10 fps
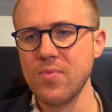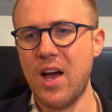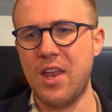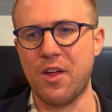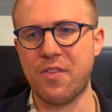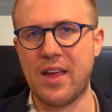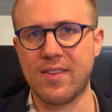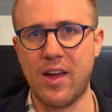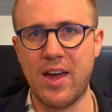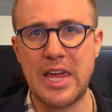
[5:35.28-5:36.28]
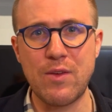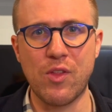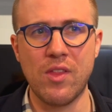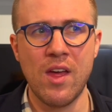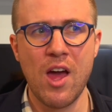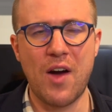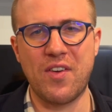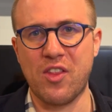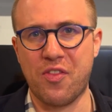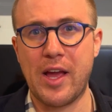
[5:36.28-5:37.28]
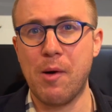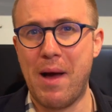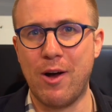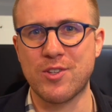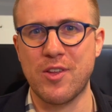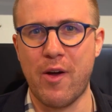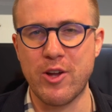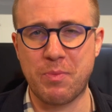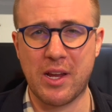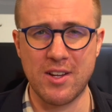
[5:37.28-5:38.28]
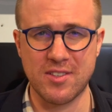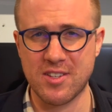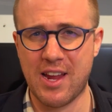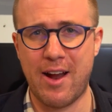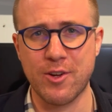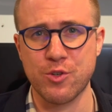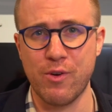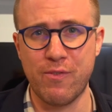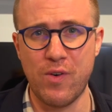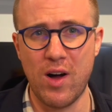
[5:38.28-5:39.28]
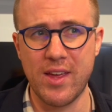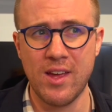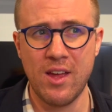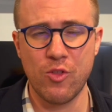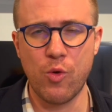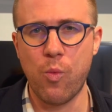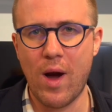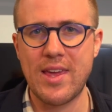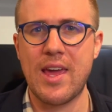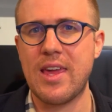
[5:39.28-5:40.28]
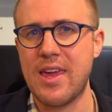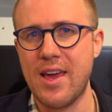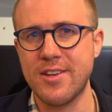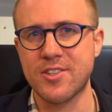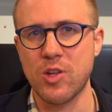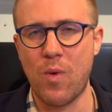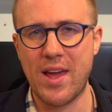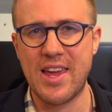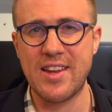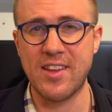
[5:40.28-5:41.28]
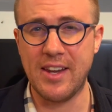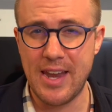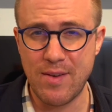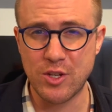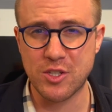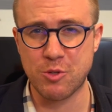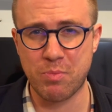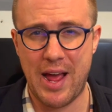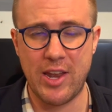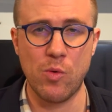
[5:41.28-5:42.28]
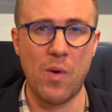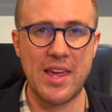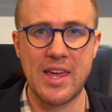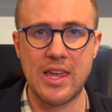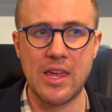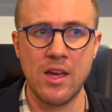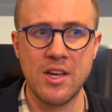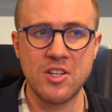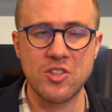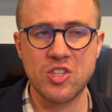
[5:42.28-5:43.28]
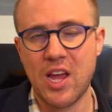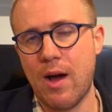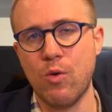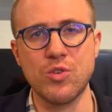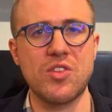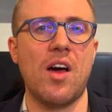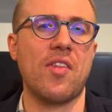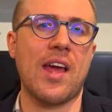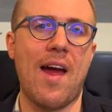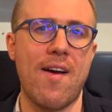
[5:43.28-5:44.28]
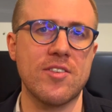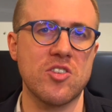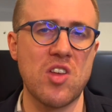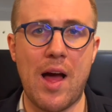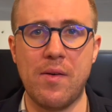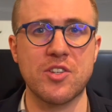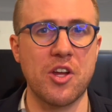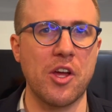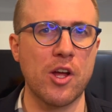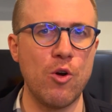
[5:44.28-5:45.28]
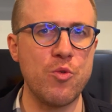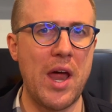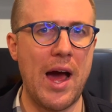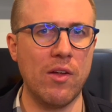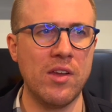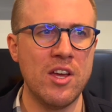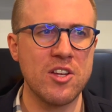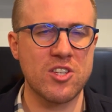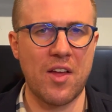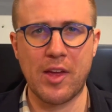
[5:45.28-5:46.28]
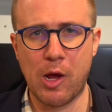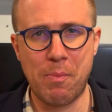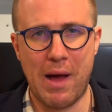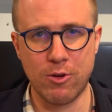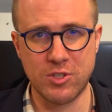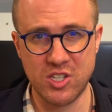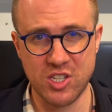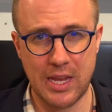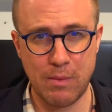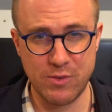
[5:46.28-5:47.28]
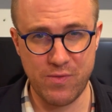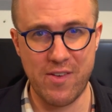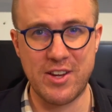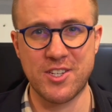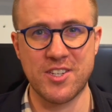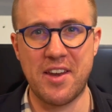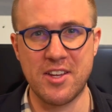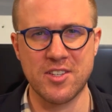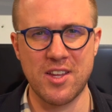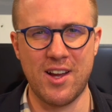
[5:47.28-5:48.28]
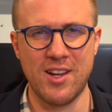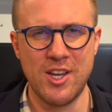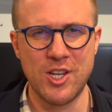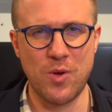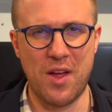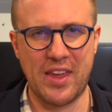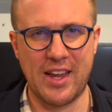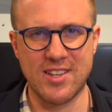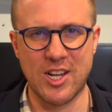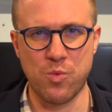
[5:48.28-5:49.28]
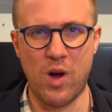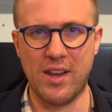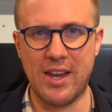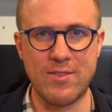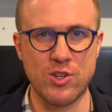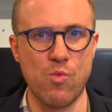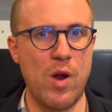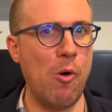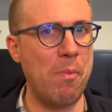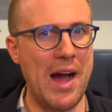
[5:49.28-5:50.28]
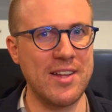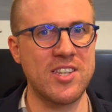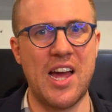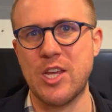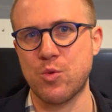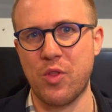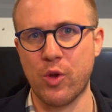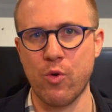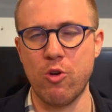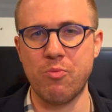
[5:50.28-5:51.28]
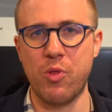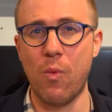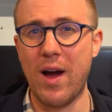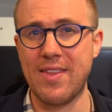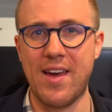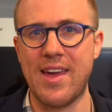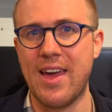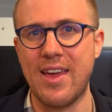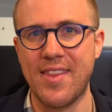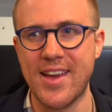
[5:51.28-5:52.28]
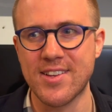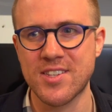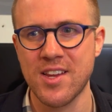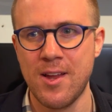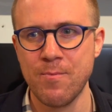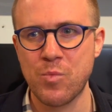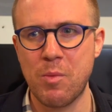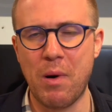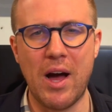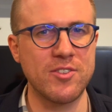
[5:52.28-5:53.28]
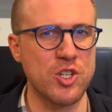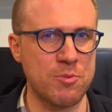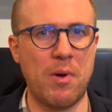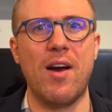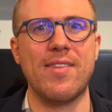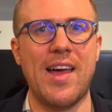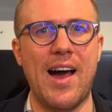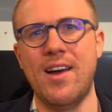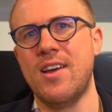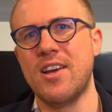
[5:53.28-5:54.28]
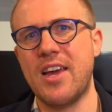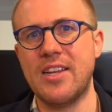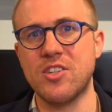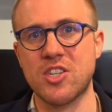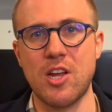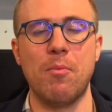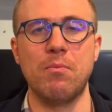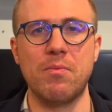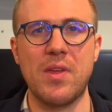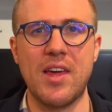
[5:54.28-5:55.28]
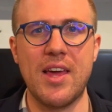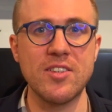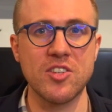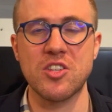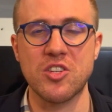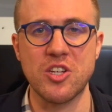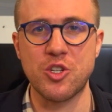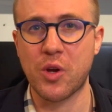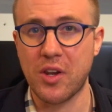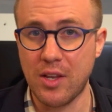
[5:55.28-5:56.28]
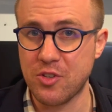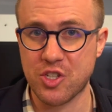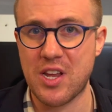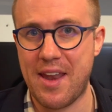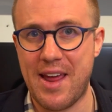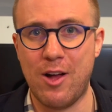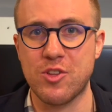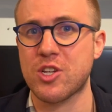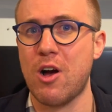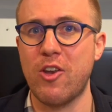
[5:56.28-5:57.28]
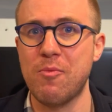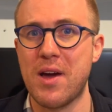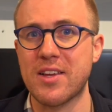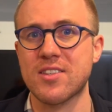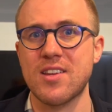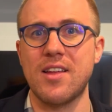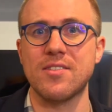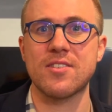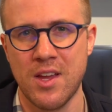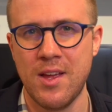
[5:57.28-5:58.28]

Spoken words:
And I think the thing about it though is because this character of Veidt, the way he is, the way he delivers this plan, the way he tells the other characters how it's going to go down, something about it seems very sinister. So I think that's why it leaves a real bad taste with the group, the way they hear this. But despite that, in some instances you can understand how this kind of makes sense.